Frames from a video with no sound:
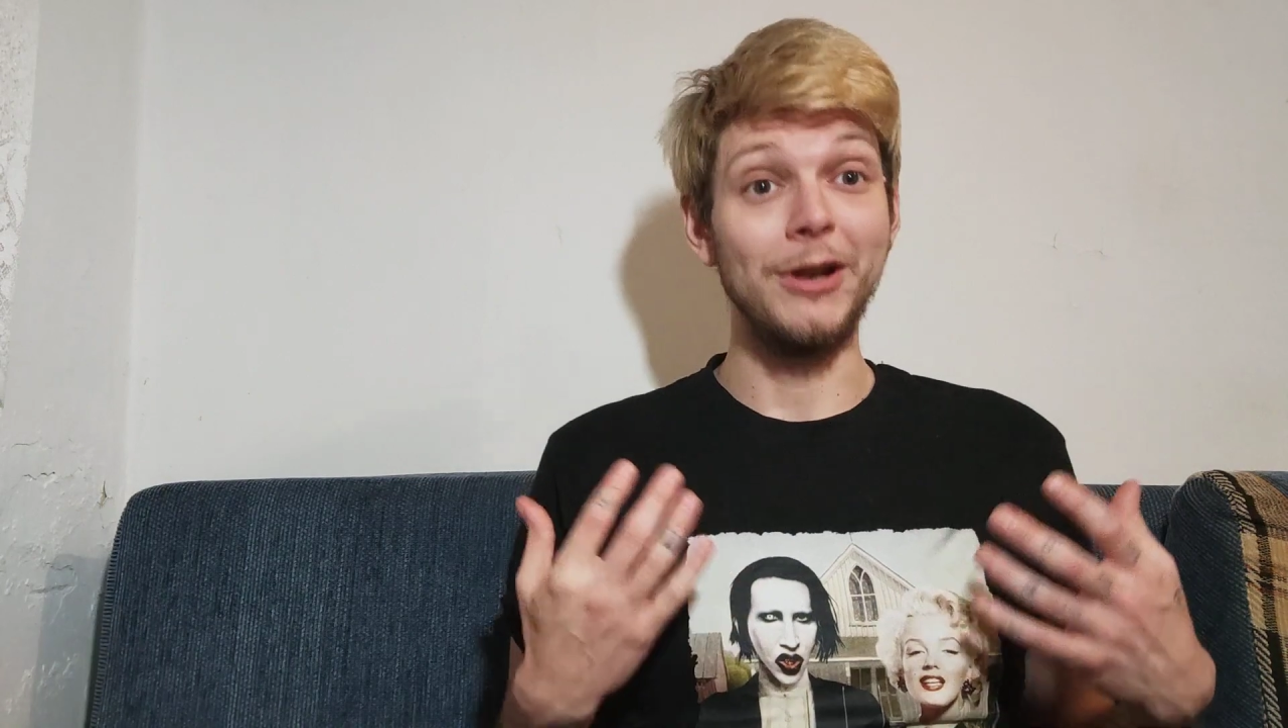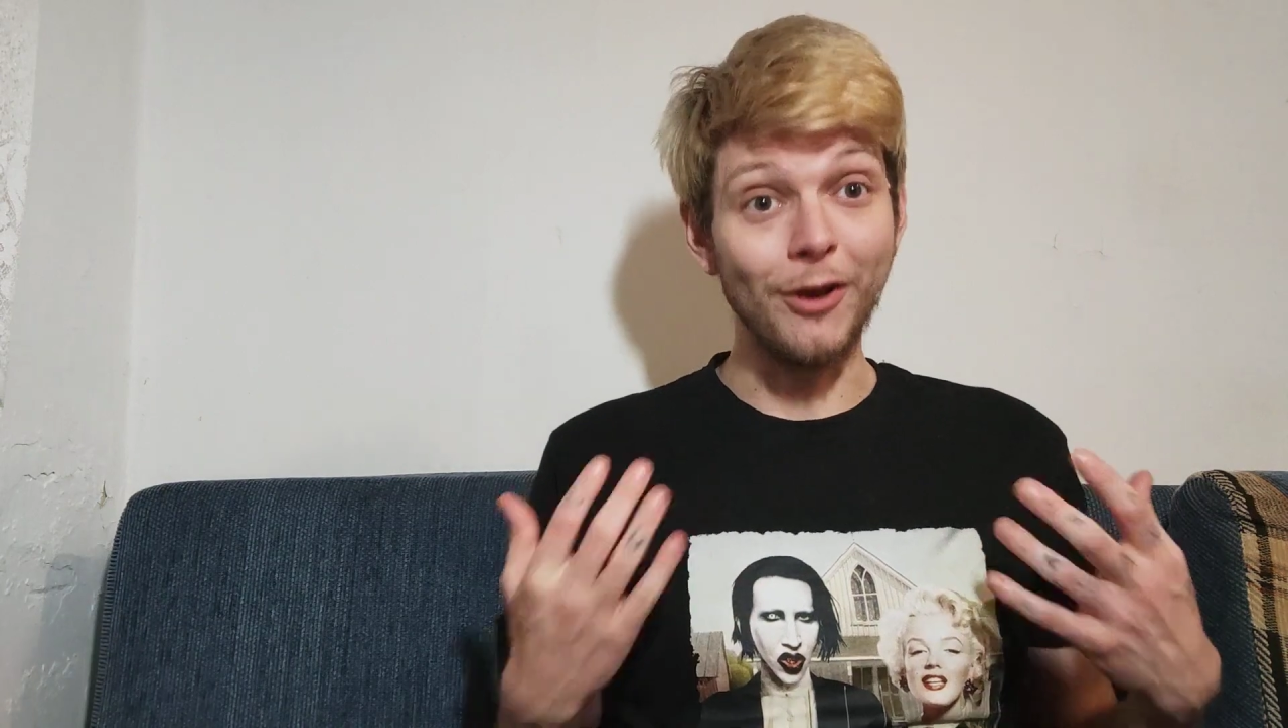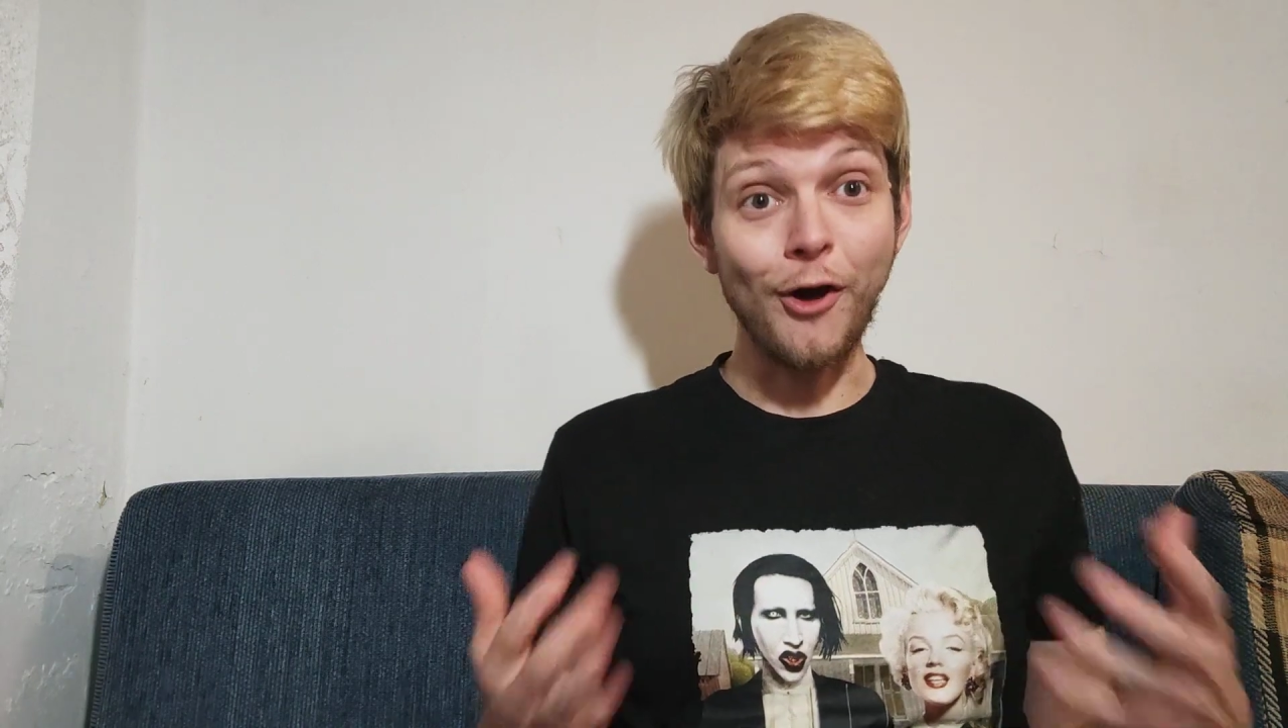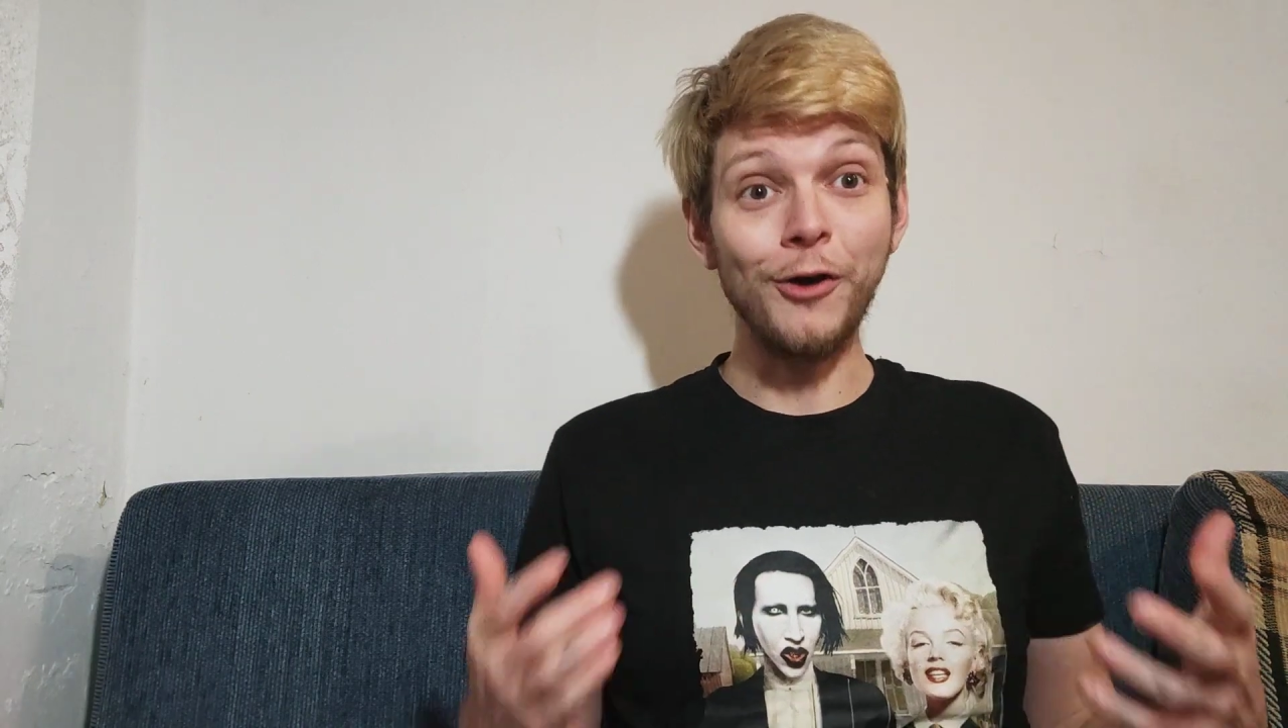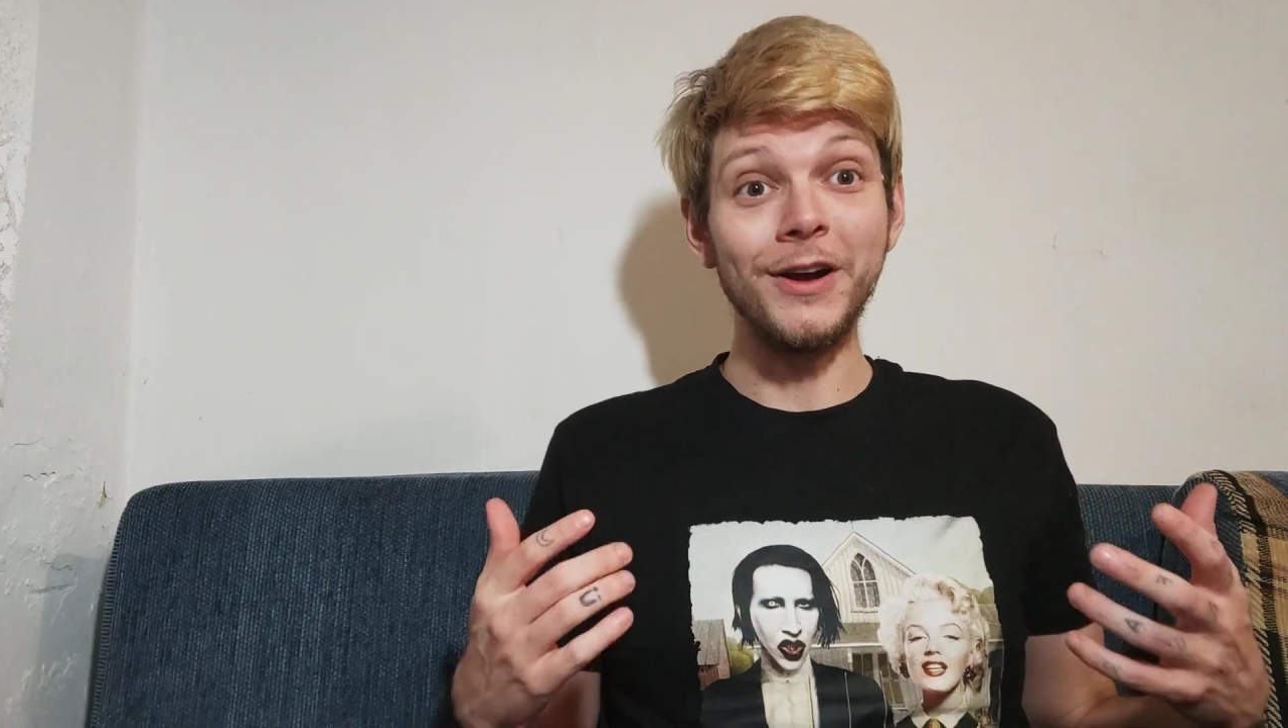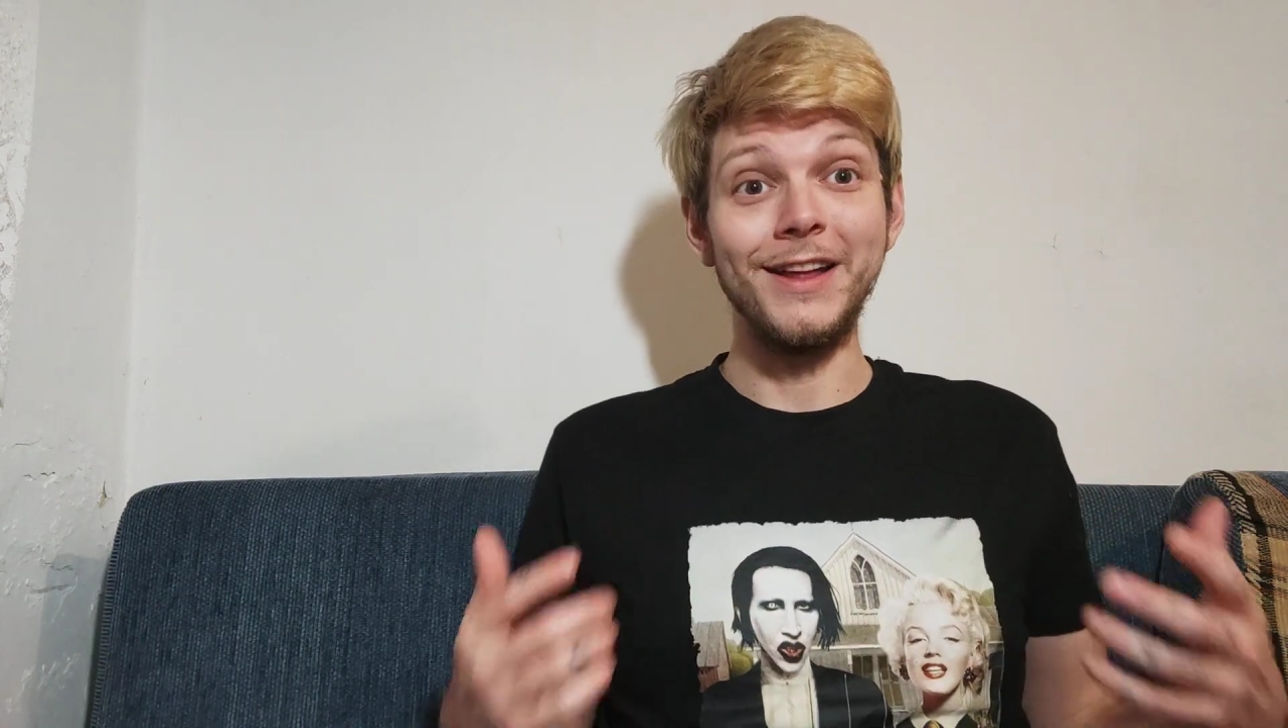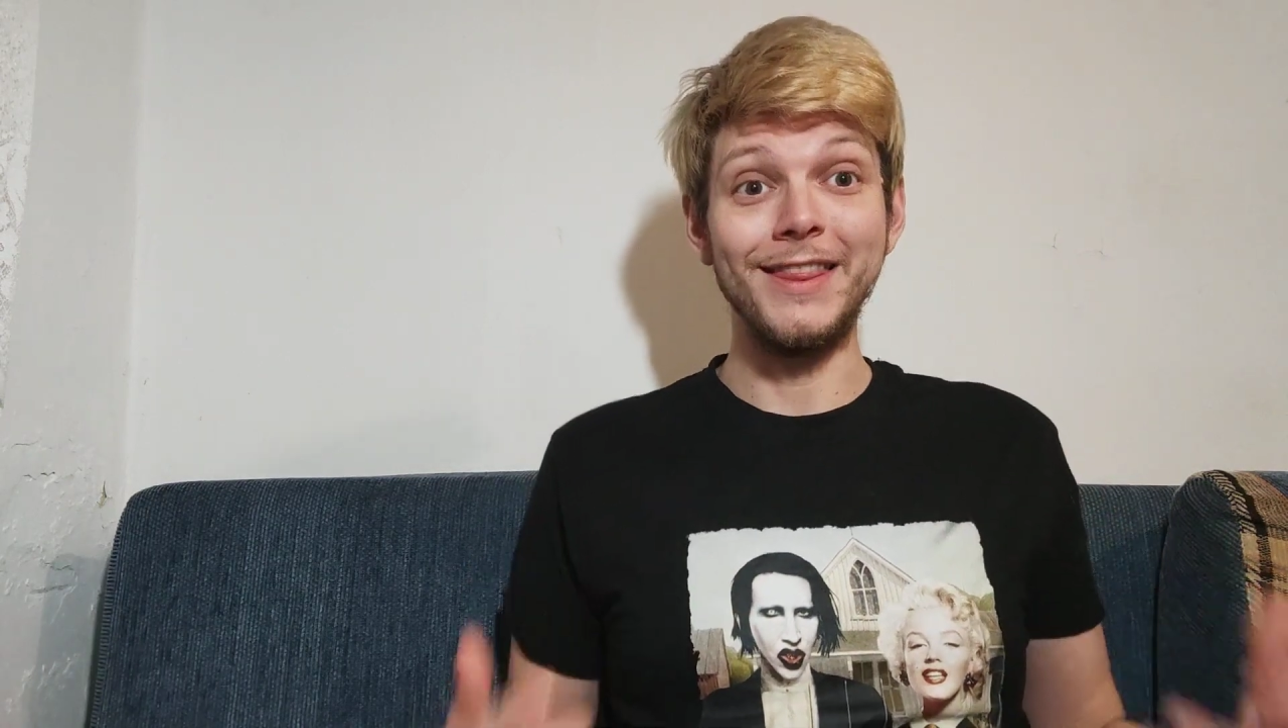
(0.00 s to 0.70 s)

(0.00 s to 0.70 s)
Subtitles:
long